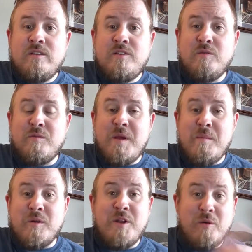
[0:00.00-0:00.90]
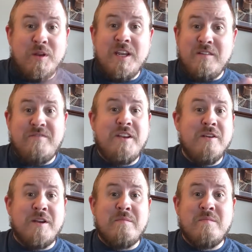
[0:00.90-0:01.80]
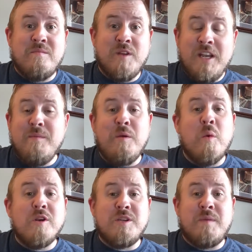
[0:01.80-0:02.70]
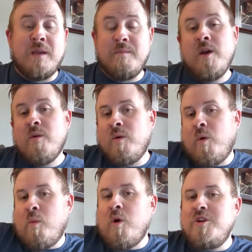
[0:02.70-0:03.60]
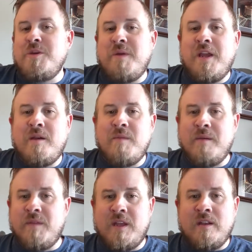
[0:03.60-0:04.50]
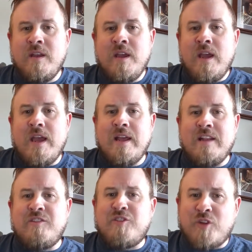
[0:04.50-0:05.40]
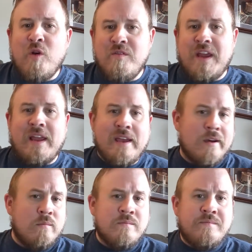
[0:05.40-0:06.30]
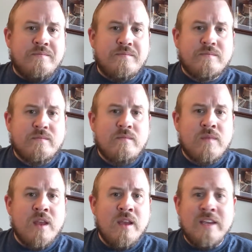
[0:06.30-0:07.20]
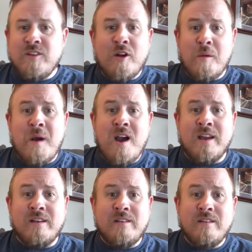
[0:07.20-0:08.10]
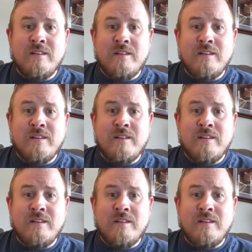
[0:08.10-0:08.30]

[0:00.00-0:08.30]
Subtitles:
to remember, no, we need to fear him. We need to be worshiping him. When we're worshiping him and serving him, he's on our mind.